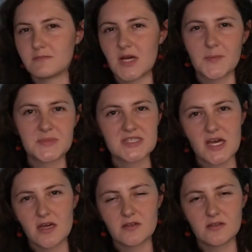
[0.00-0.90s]
up
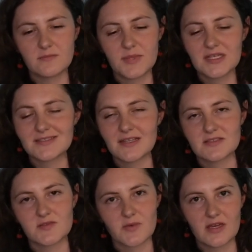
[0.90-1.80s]
style because
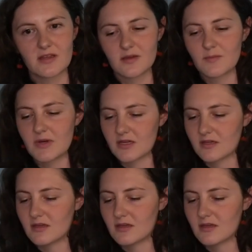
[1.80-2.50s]
that's the way I like my